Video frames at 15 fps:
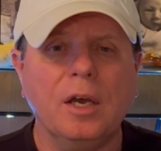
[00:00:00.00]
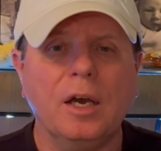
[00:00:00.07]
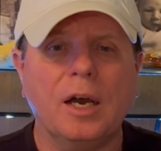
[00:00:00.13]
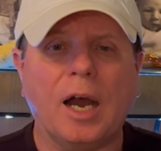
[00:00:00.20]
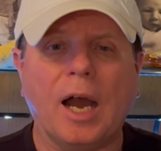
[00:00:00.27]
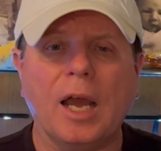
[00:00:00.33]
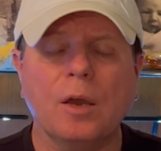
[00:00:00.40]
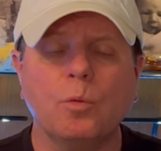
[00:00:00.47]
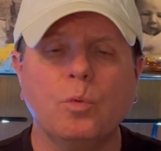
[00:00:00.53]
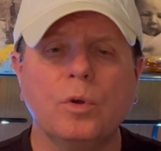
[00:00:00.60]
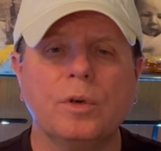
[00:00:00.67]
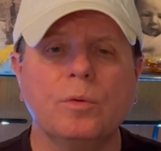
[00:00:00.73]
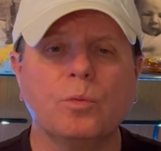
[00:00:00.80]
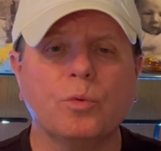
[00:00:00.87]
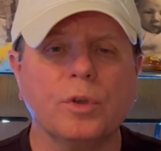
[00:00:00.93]
I
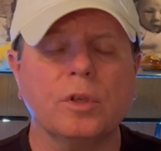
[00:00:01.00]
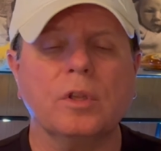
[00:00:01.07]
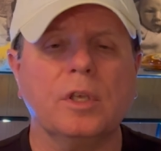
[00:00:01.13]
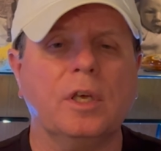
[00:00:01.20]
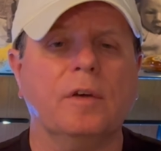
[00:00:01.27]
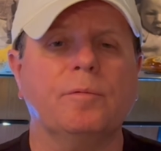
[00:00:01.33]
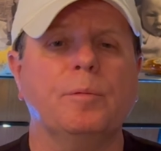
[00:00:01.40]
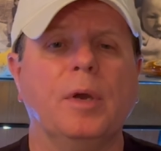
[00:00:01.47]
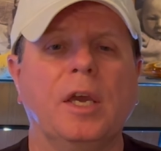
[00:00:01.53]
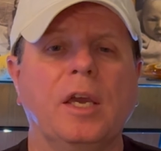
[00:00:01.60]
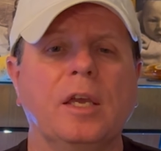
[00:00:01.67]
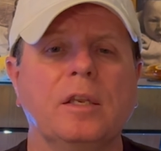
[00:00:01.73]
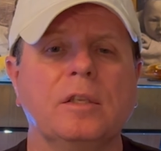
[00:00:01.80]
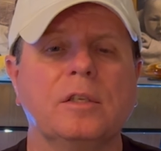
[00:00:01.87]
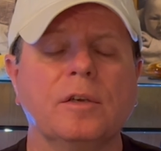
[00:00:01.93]
would really have
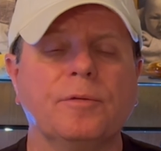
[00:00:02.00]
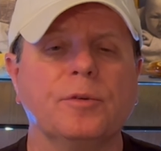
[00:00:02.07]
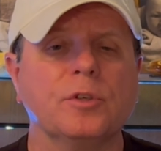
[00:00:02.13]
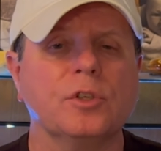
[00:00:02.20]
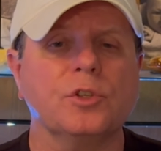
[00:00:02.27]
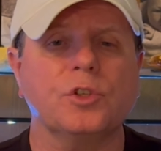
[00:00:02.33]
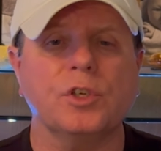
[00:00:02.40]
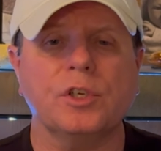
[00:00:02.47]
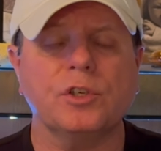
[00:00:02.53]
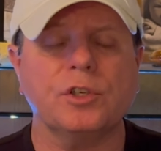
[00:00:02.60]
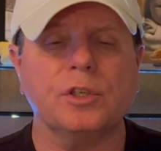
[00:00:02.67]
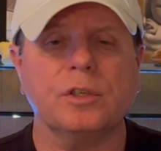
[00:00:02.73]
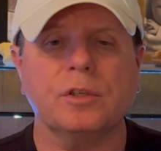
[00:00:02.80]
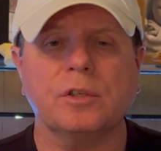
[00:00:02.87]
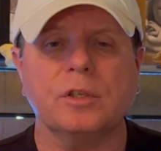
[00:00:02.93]
made different
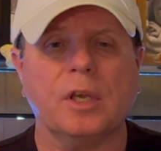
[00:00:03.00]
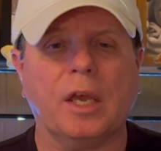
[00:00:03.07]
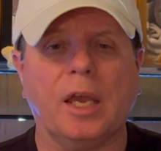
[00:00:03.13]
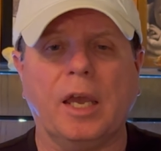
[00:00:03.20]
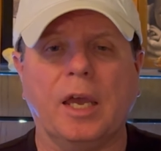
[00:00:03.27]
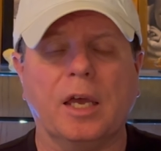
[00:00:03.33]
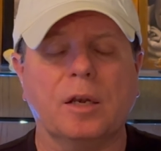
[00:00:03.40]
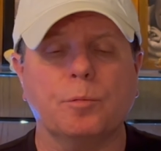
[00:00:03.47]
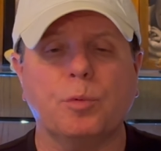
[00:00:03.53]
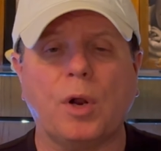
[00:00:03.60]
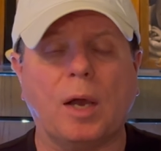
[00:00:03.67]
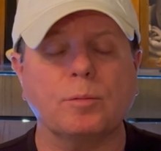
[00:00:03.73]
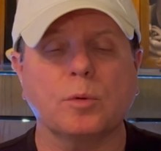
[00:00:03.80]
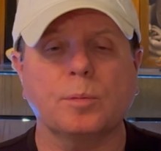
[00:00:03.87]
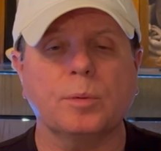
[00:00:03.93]
decisions and
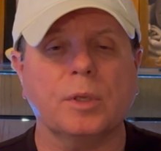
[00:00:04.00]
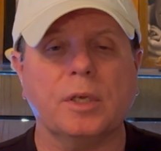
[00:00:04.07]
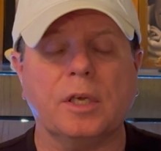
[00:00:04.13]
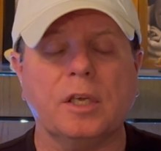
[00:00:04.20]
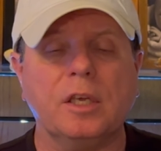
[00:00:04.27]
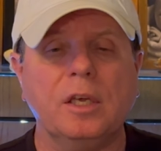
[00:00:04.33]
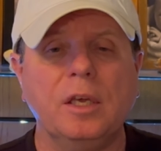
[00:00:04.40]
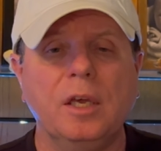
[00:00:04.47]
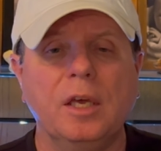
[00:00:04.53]
probably